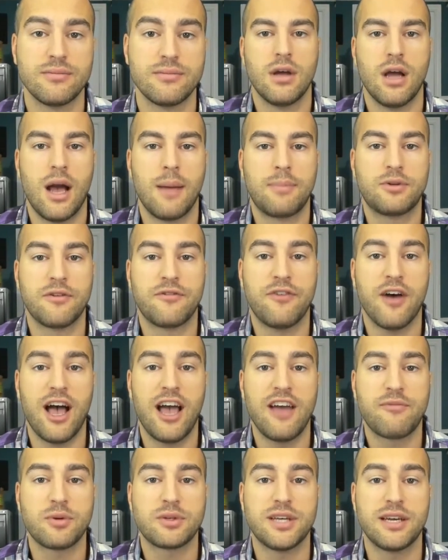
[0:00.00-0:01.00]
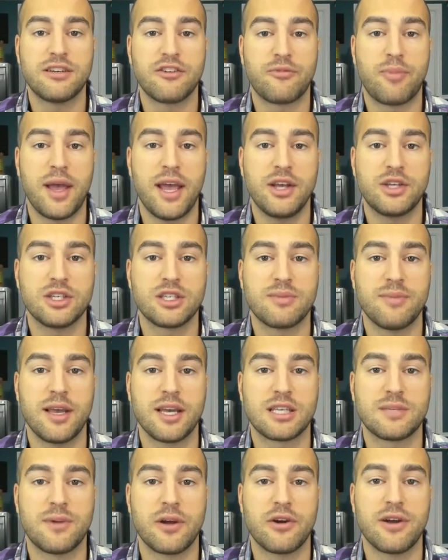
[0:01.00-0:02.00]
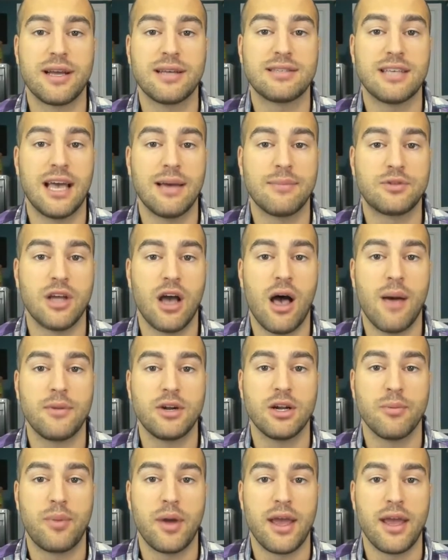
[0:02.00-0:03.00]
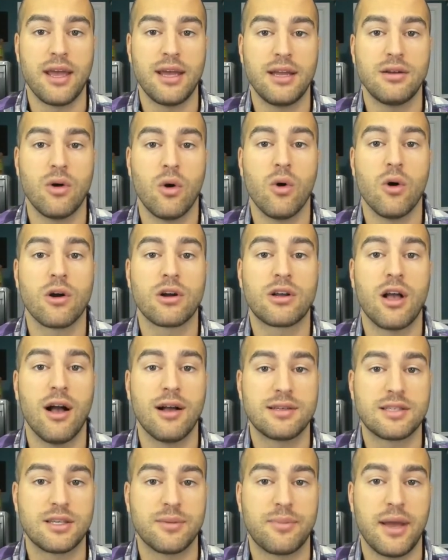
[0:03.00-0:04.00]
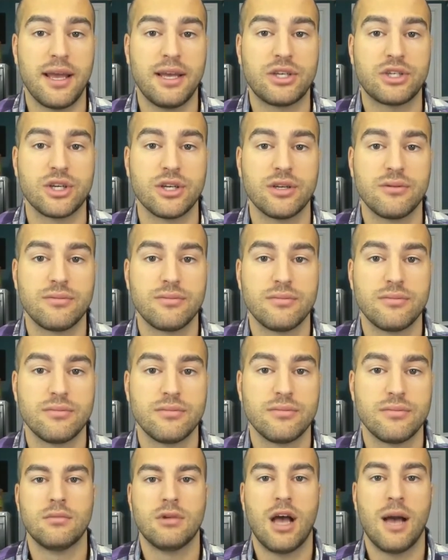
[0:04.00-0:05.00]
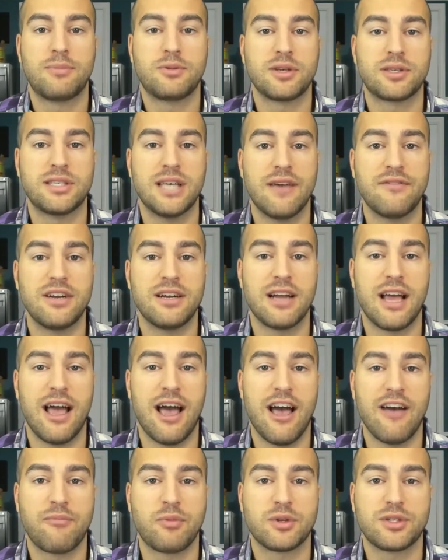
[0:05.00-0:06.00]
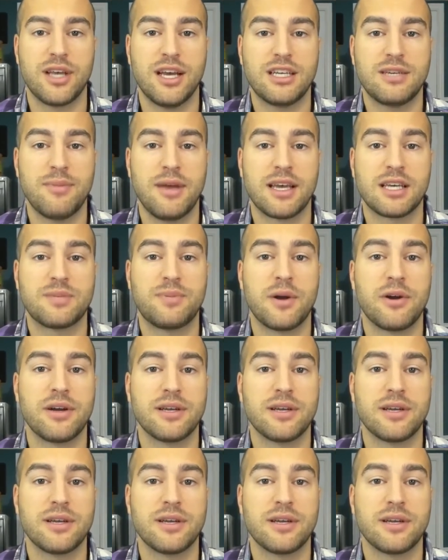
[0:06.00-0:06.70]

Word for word: Up to 5% of patients may experience abdominal pain or constipation. Up to 7.5% may experience